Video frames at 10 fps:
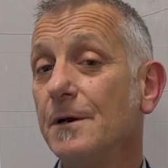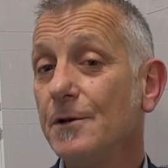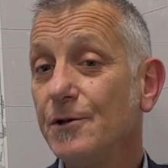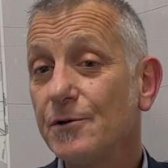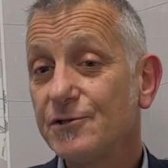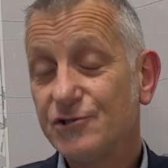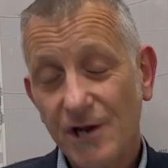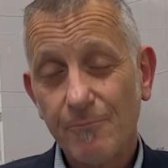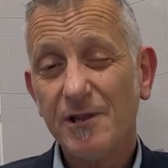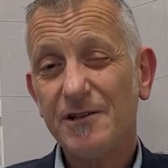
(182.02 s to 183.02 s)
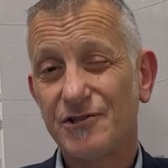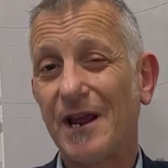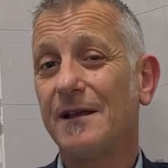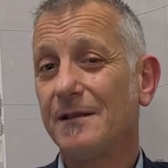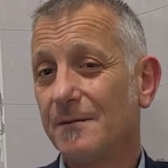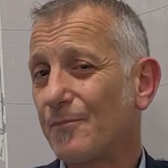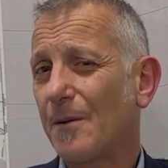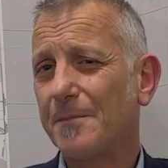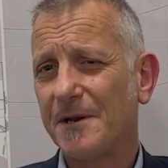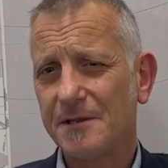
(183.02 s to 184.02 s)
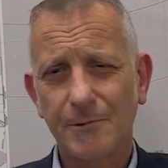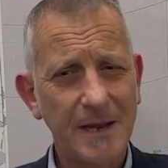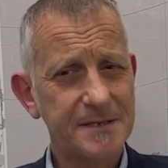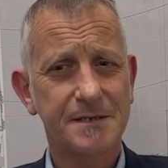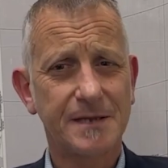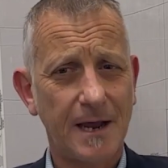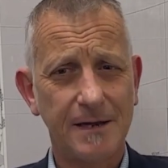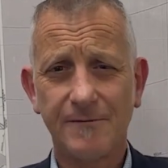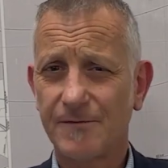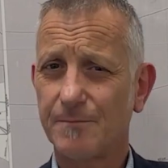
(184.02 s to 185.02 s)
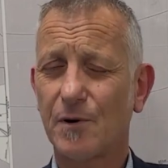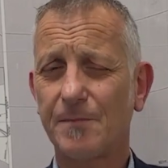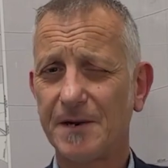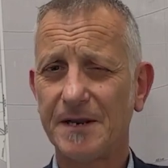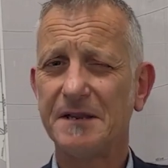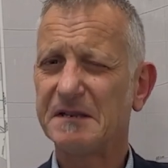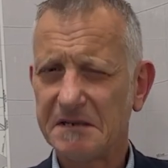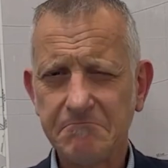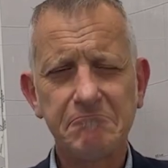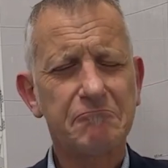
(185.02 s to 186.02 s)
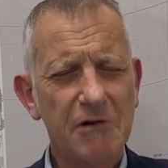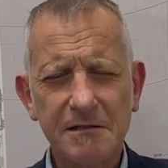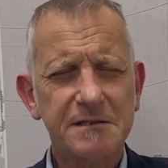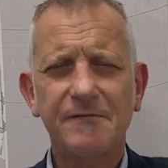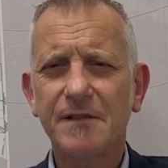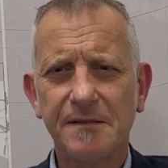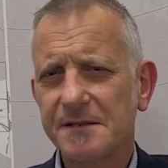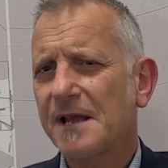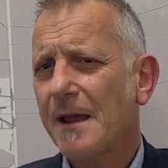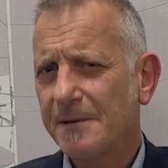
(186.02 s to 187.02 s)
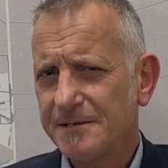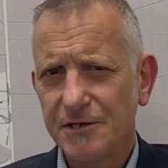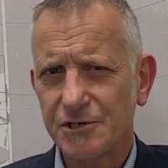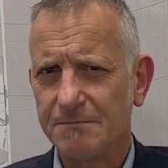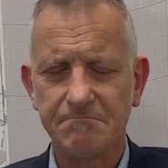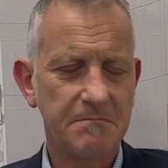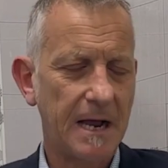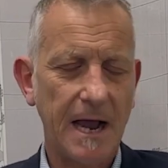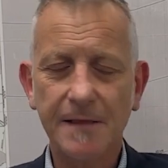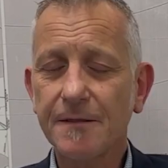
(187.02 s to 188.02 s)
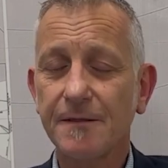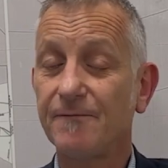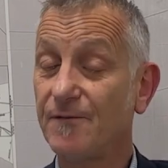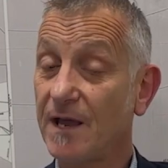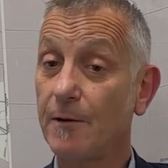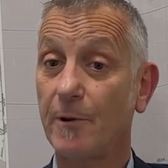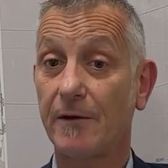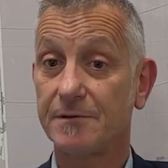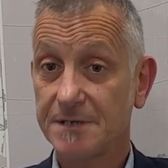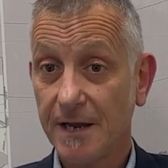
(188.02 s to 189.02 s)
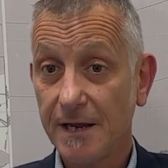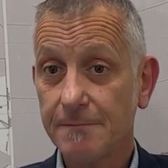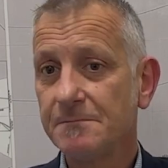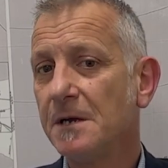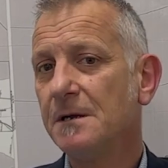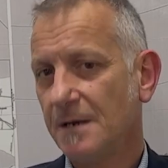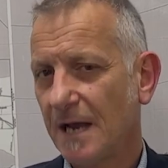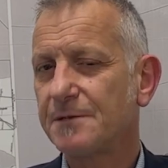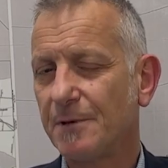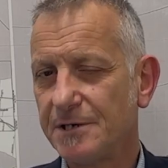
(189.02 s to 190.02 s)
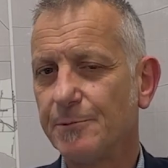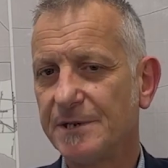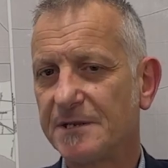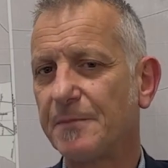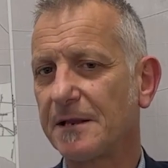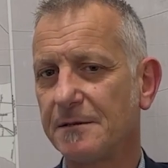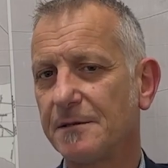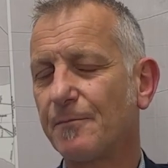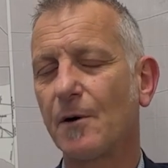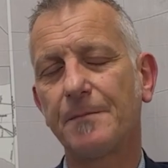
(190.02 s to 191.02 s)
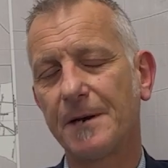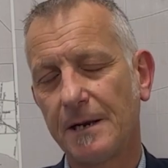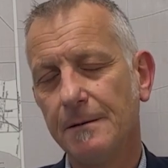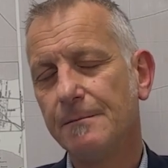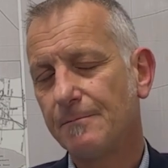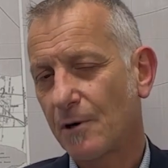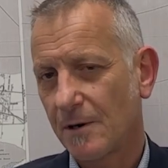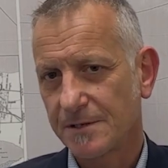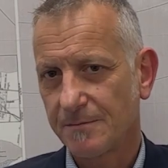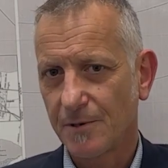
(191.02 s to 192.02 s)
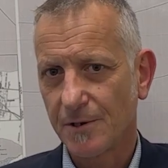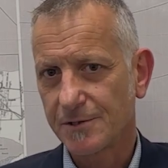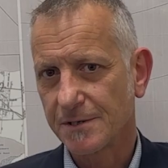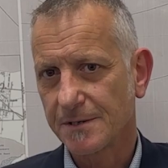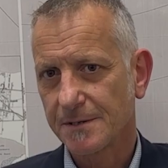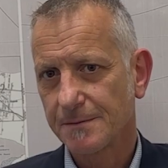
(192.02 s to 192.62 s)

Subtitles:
you're generally checking the property to ascertain if the property is in relatively the same condition, other than fair wear and tear, as when you inspected the property prior to purchase.